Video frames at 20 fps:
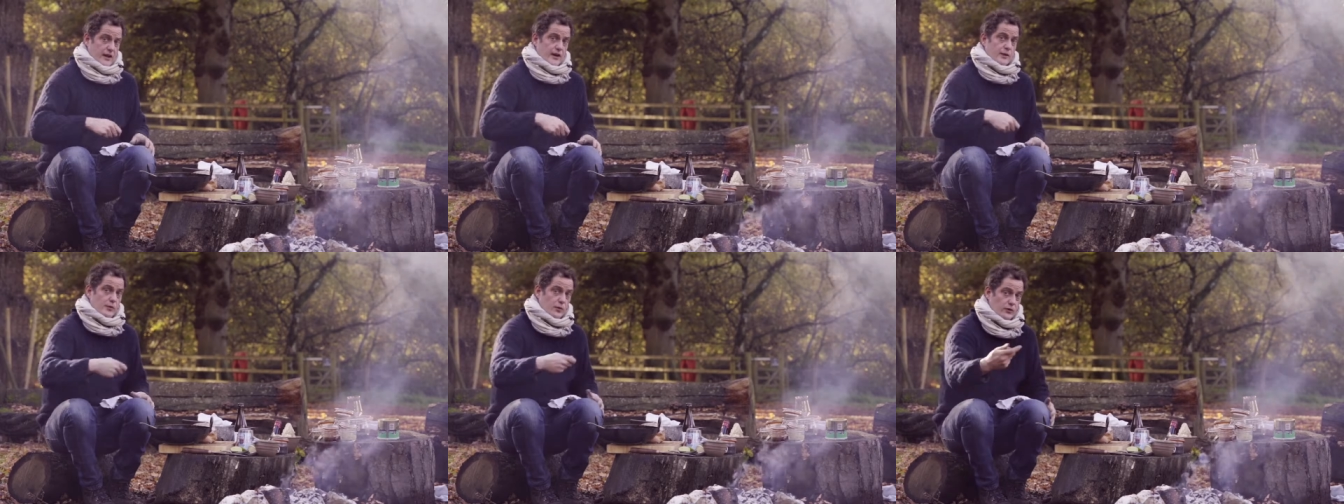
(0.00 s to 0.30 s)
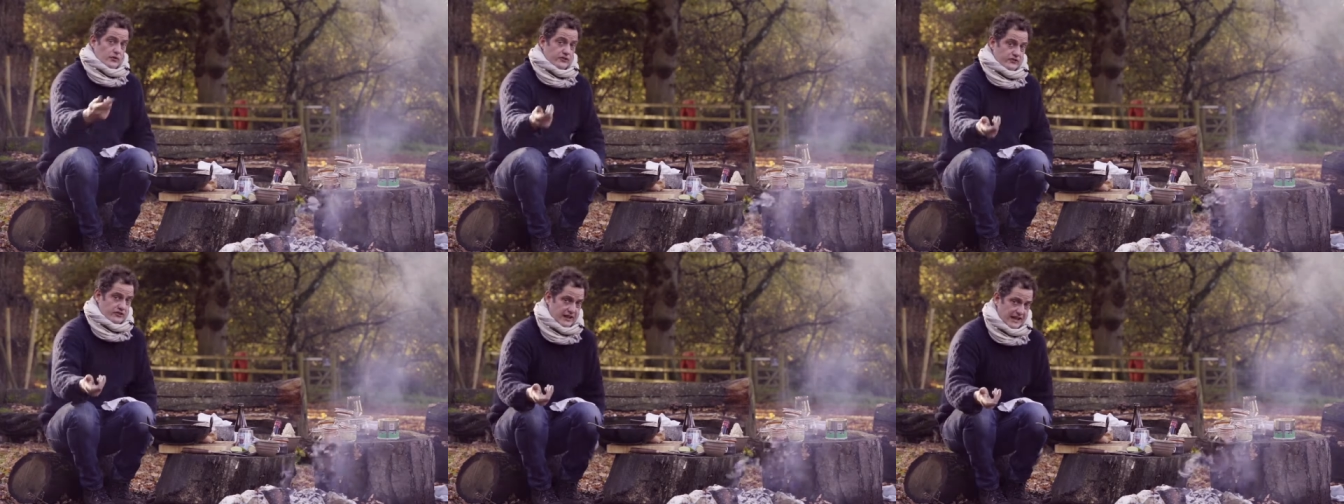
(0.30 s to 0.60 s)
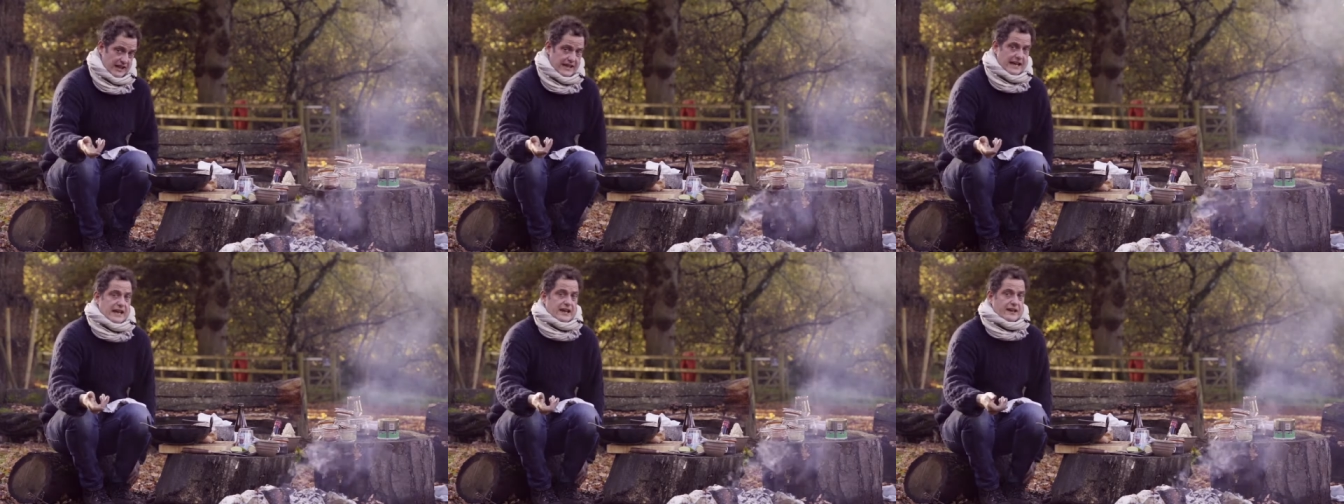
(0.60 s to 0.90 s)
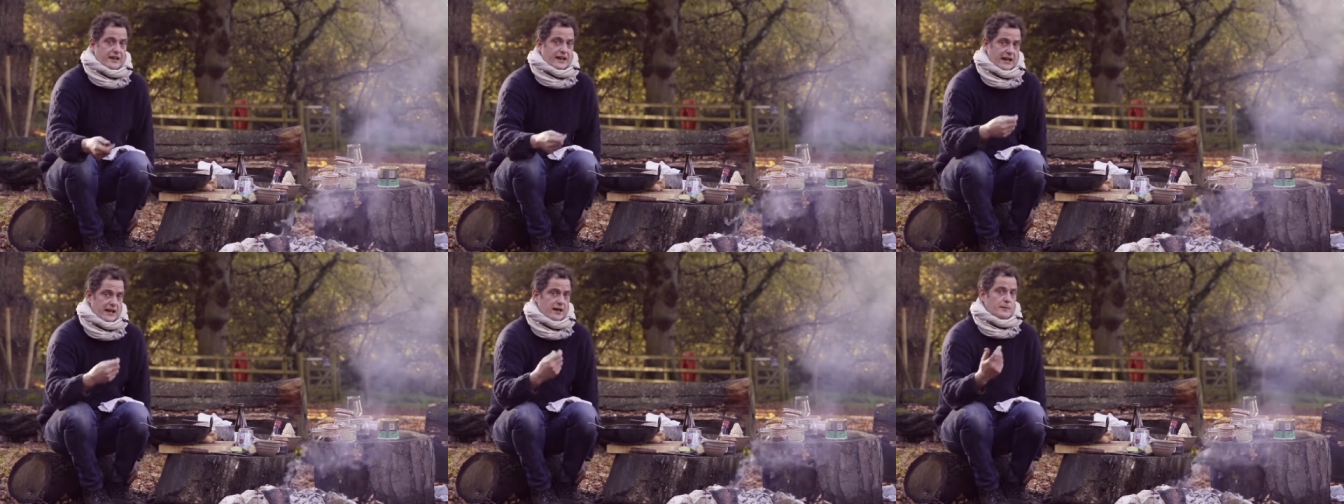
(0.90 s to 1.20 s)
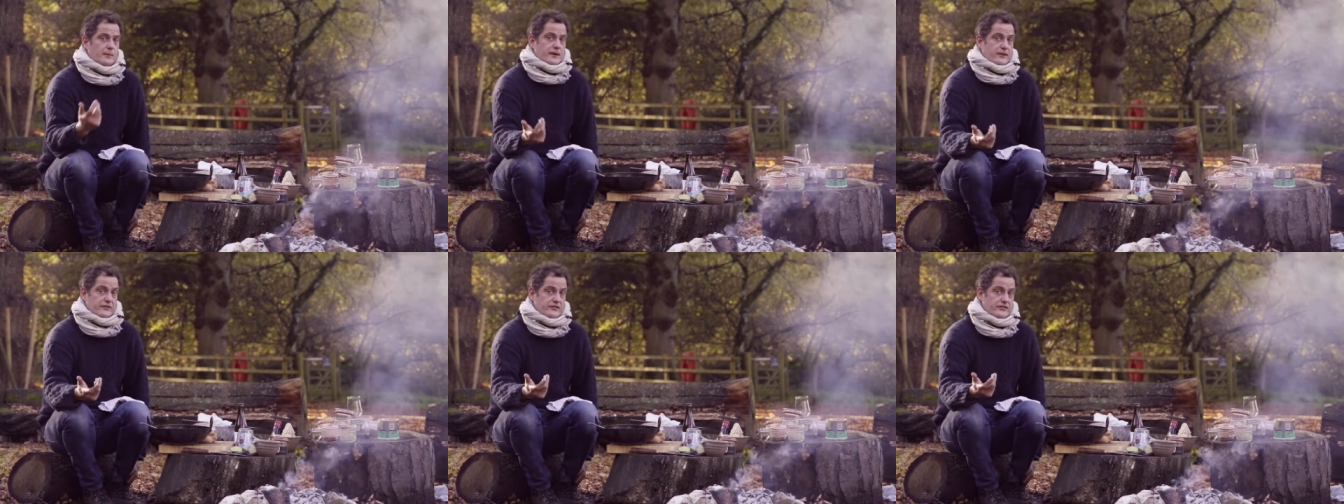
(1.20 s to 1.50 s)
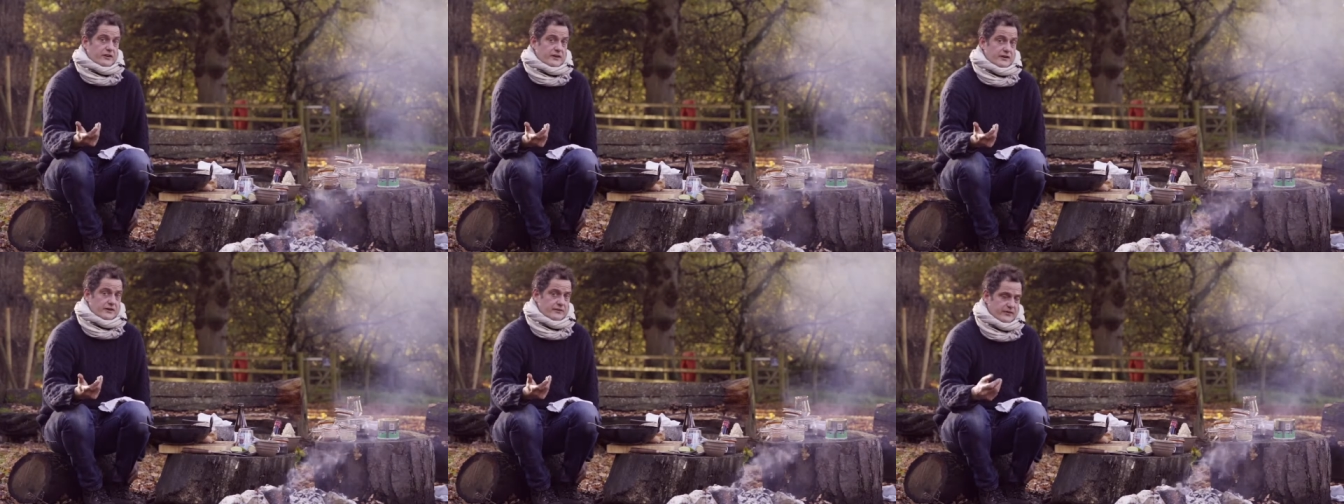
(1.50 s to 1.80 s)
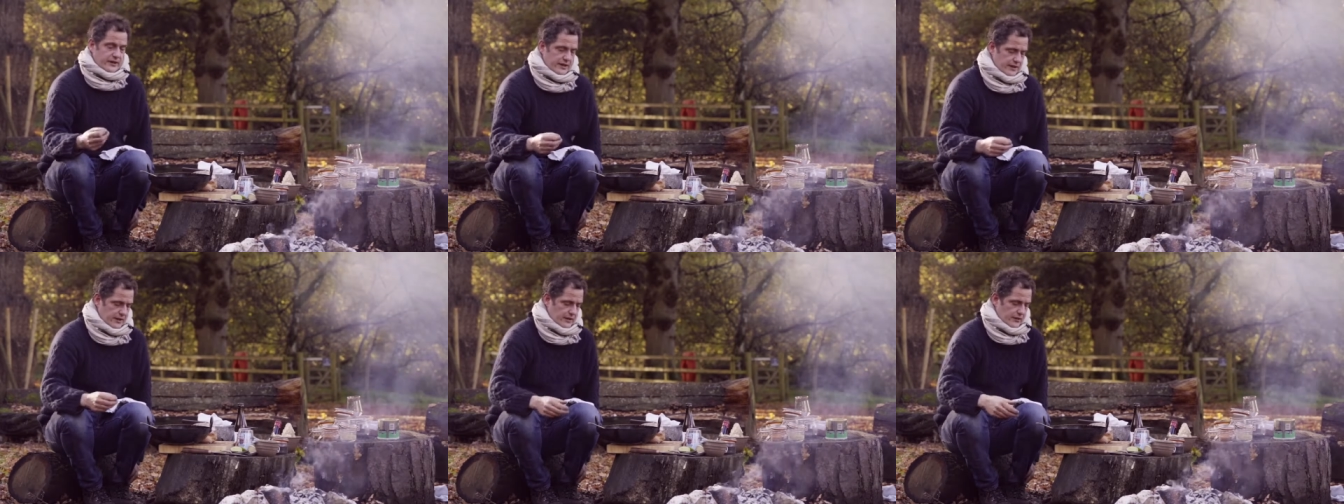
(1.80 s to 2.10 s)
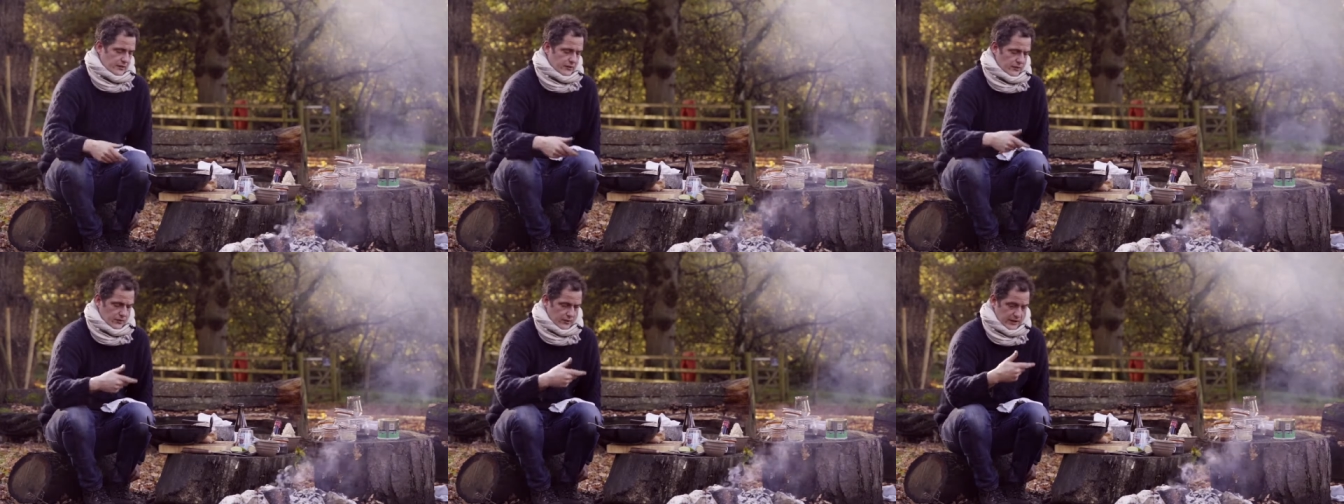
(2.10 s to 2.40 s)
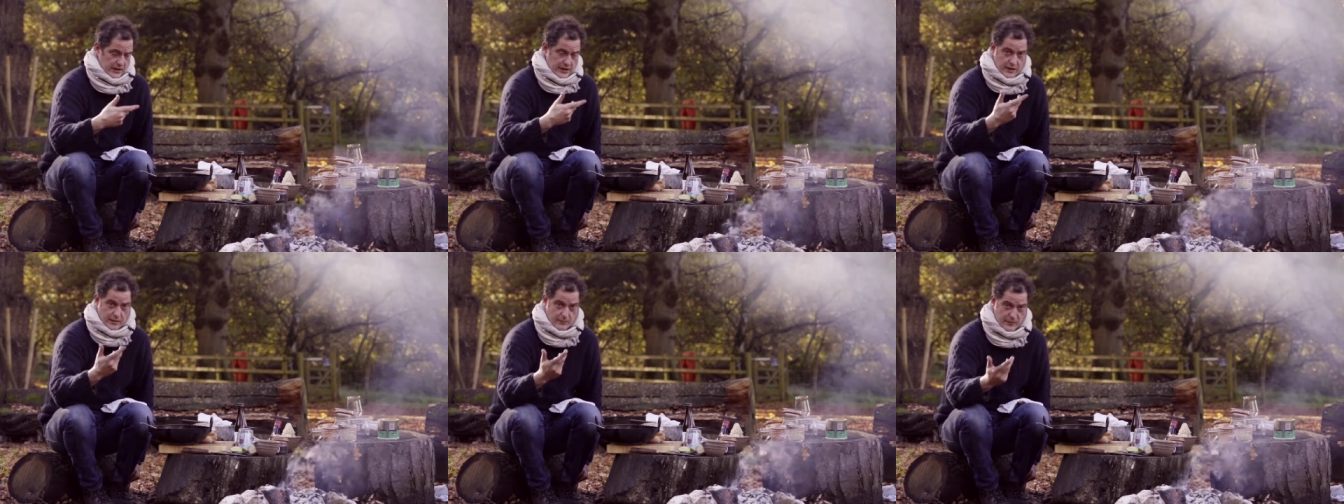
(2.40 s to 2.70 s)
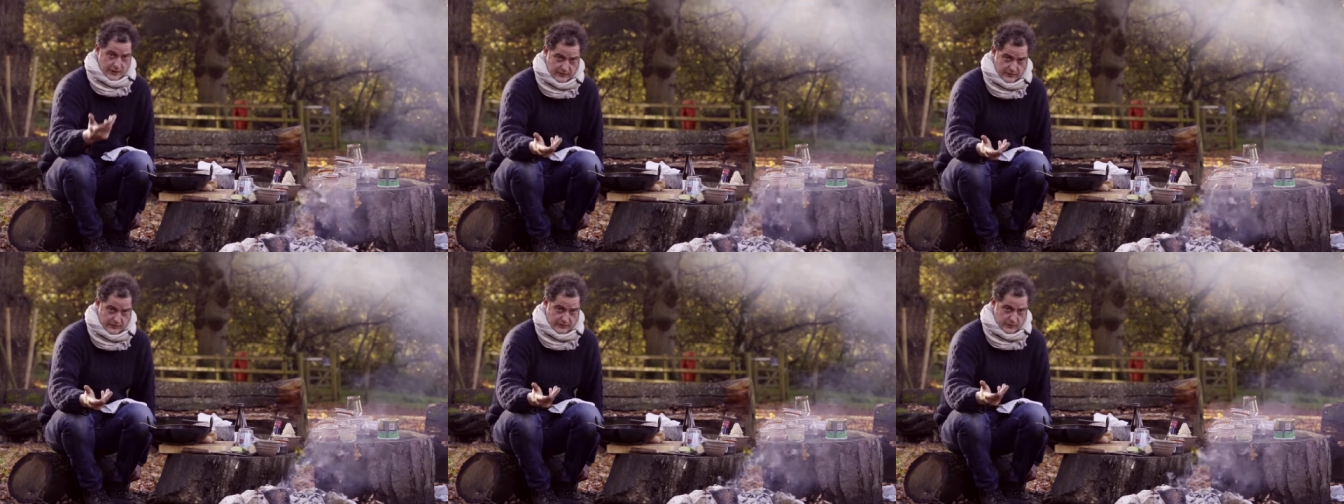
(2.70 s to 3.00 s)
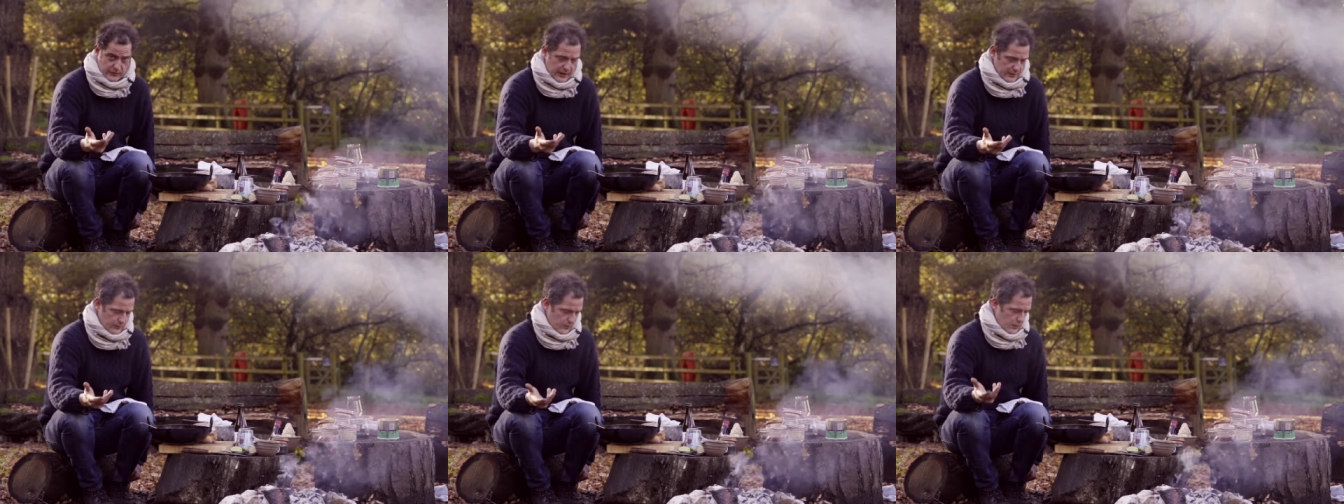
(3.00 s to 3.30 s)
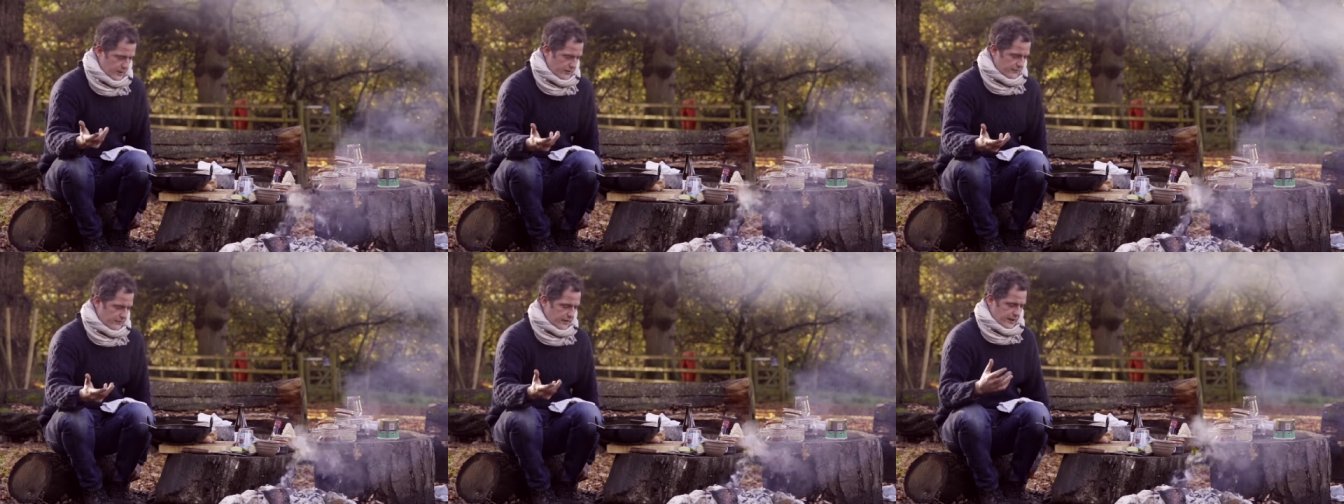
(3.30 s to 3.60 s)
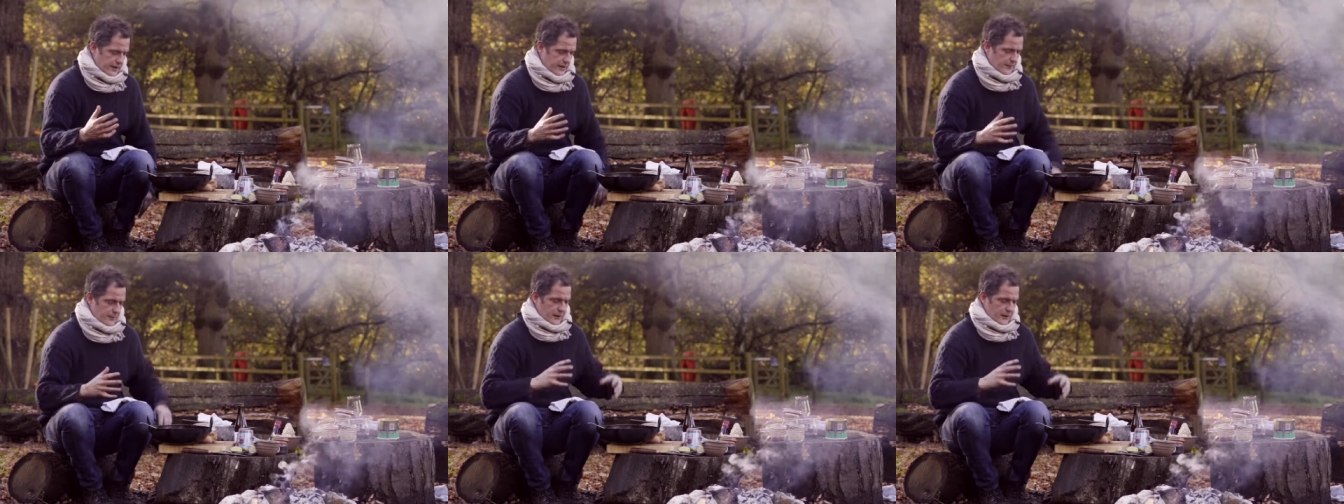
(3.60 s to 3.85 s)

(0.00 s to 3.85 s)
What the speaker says: I will sneak in a little bit of cider vinegar or a little bit of red wine vinegar,